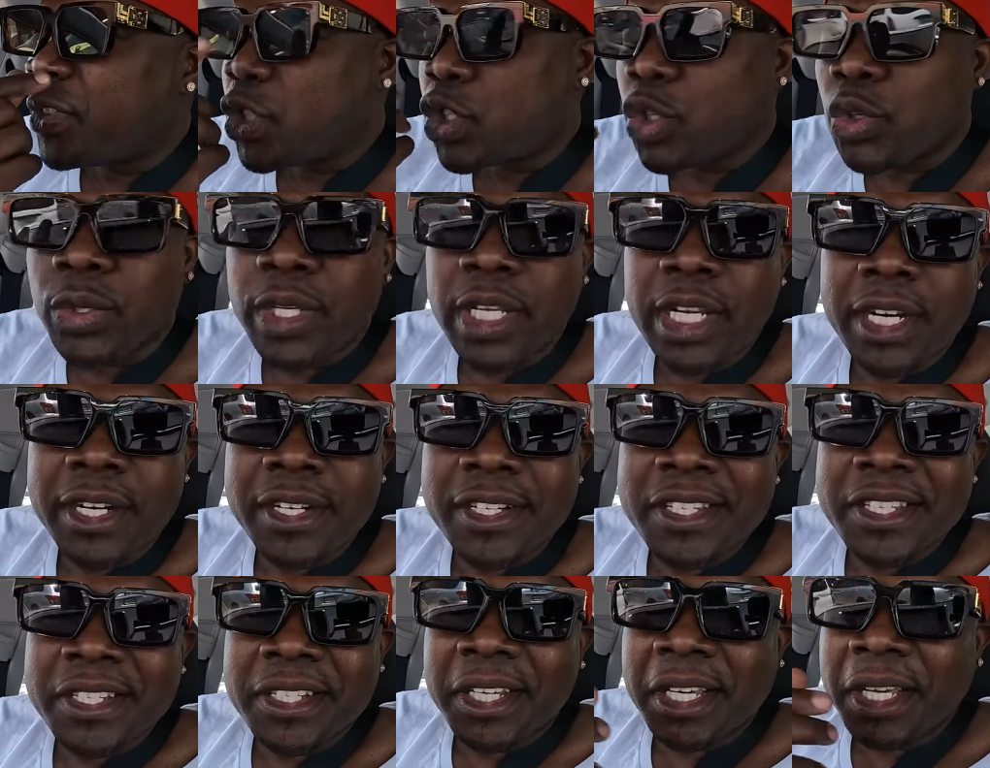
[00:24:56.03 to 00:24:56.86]
2
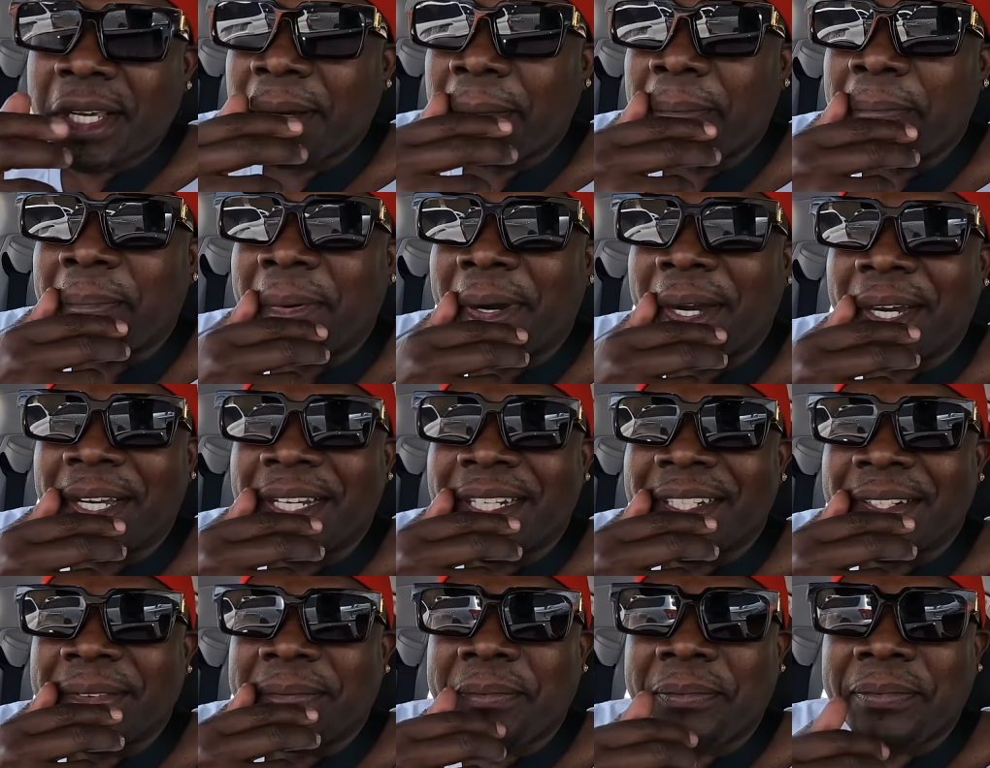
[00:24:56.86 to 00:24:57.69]
years,
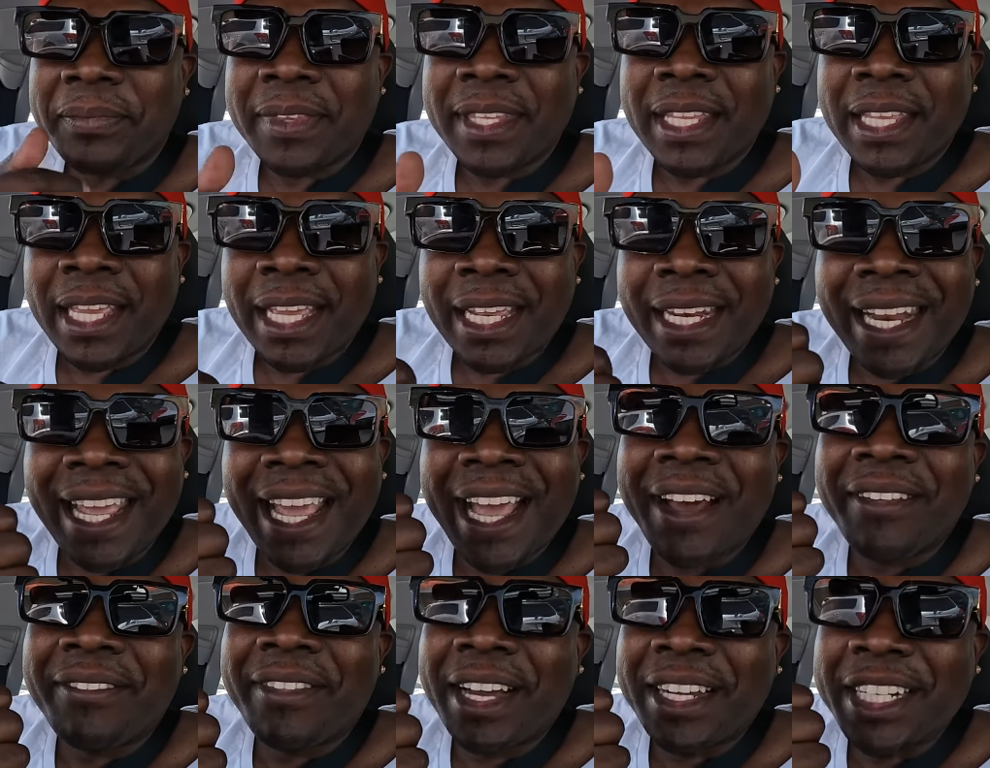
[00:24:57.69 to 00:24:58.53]
but they
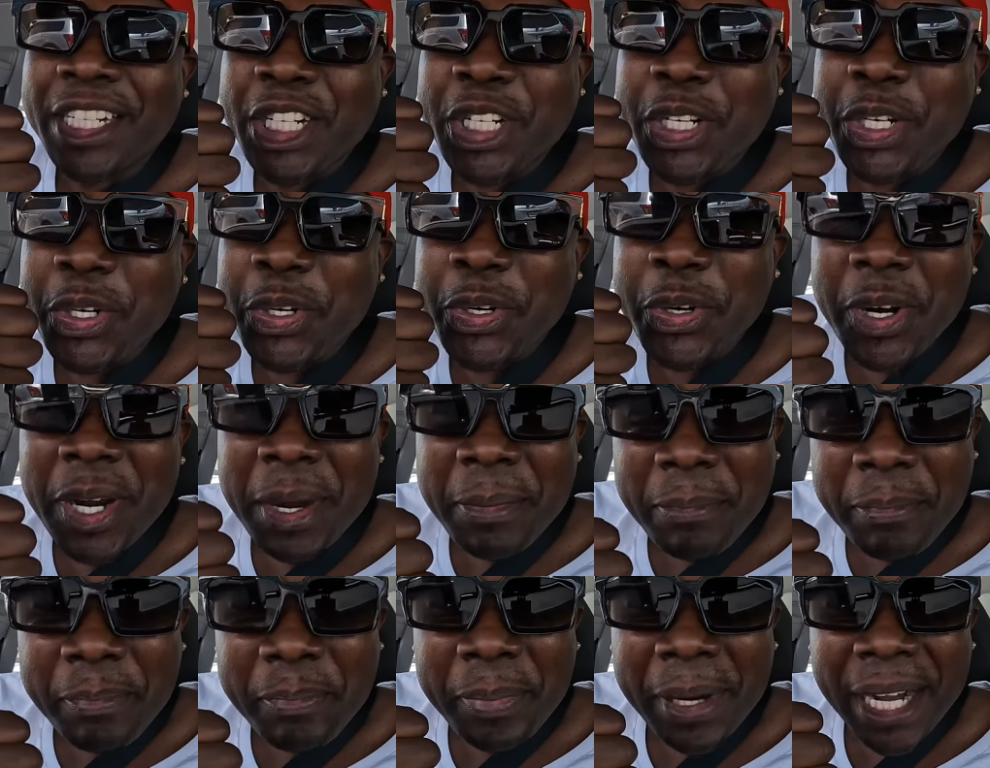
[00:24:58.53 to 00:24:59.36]
have a
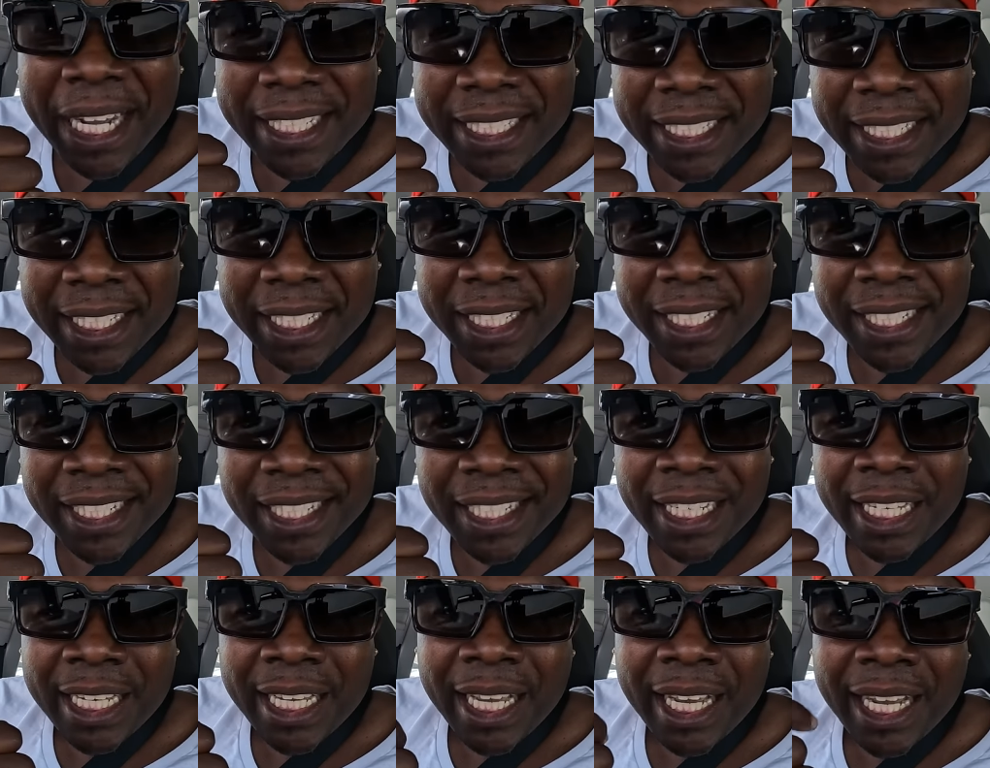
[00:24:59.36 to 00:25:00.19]
shrimp patty
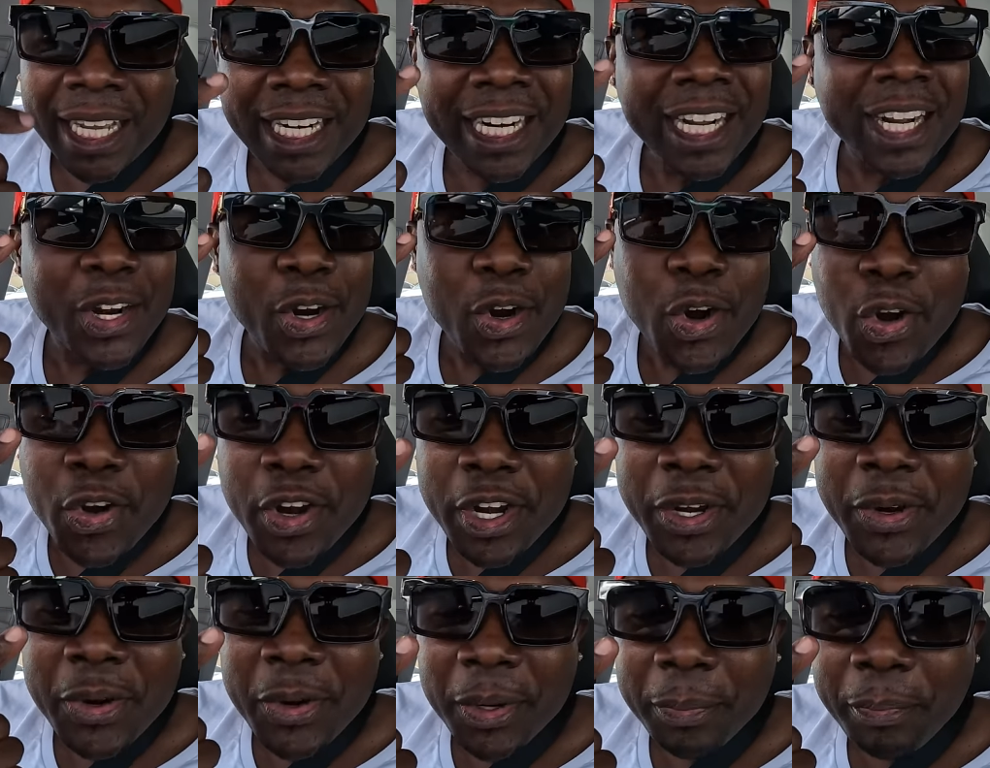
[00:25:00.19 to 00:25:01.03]
and a
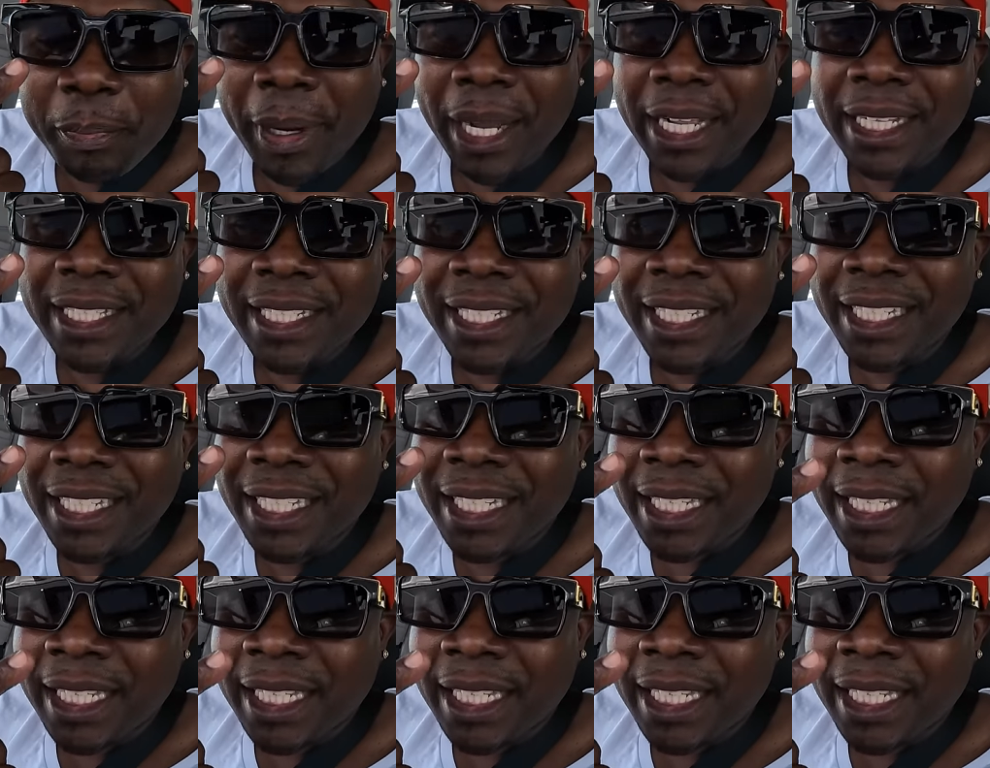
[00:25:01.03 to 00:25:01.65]
curry goat patty.